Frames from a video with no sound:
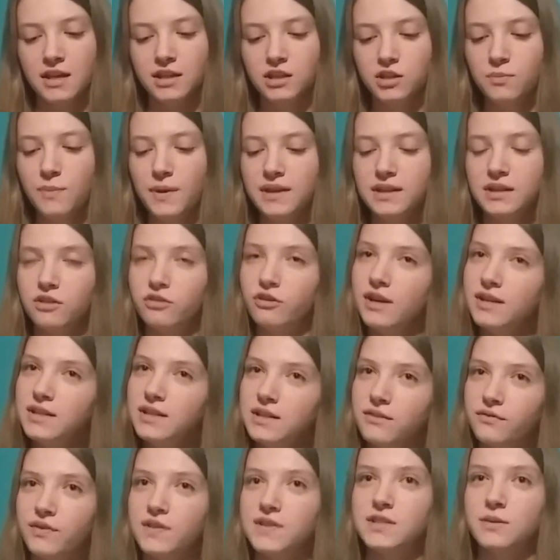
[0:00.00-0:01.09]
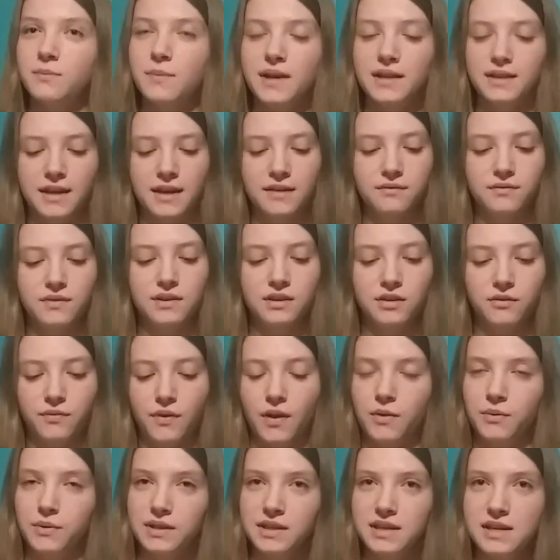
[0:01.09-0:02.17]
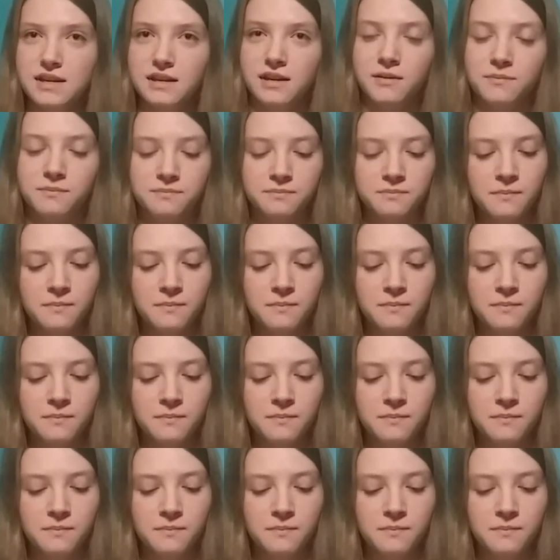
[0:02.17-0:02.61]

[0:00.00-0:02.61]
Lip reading: you made a great difference in my life in the following year.